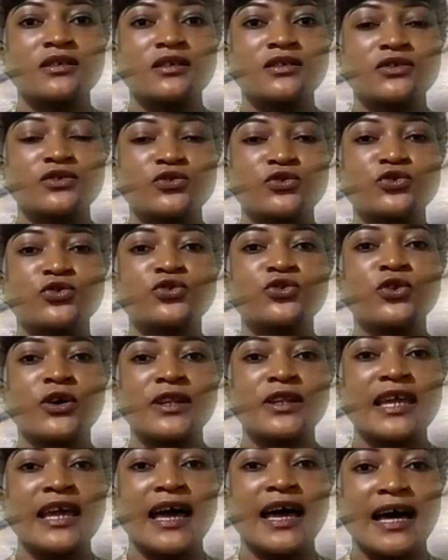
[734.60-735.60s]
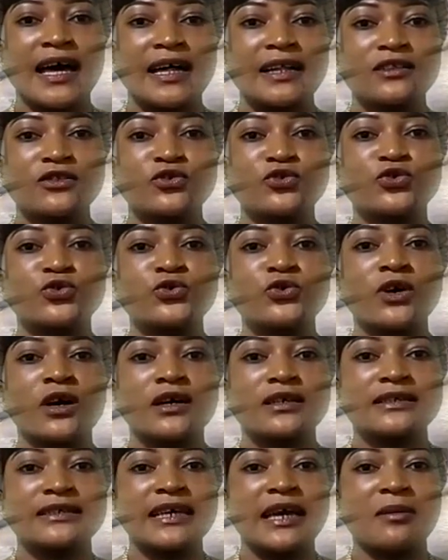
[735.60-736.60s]
to study hard, to do your
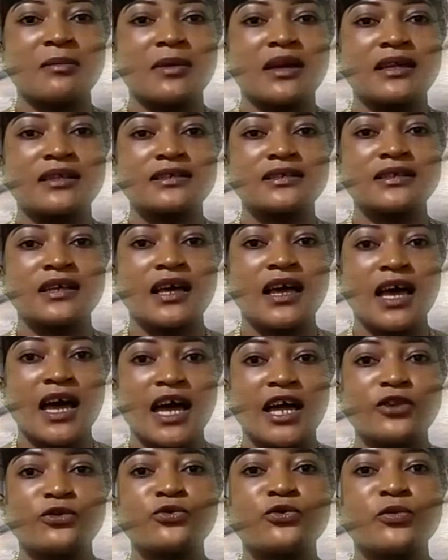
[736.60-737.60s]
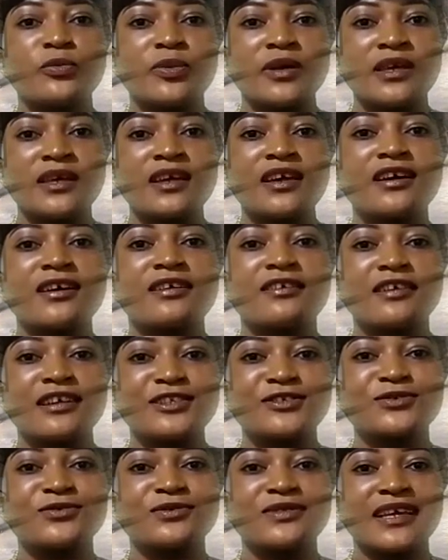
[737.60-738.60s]
assignments, and you'll be a great
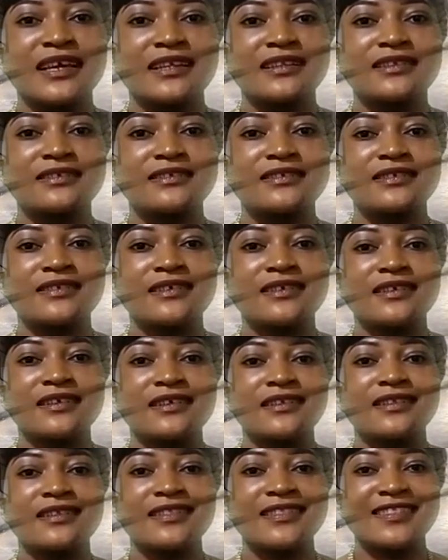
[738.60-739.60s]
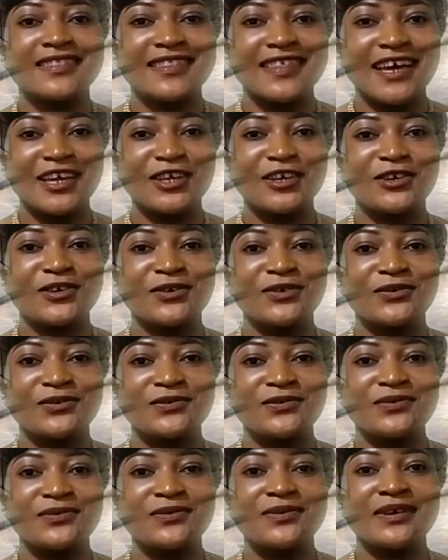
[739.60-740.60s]
student. Thank
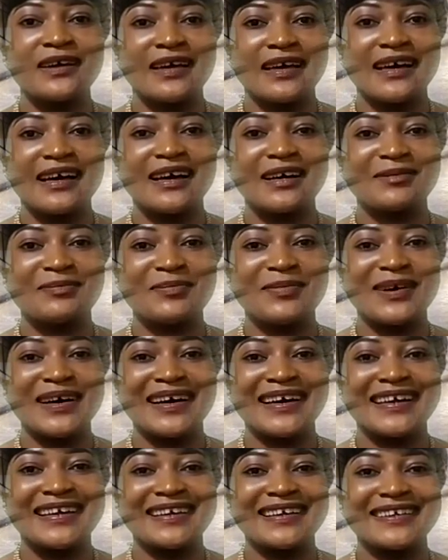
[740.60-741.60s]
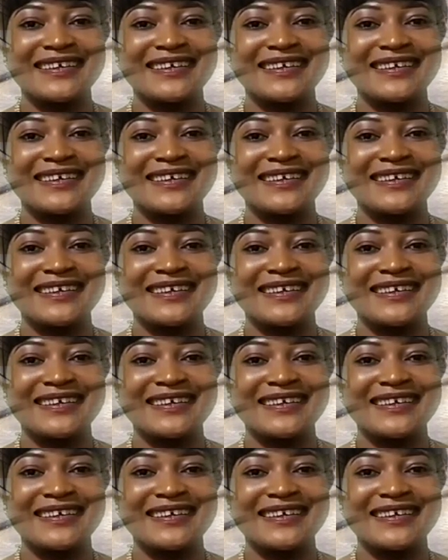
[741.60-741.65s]
you and bye.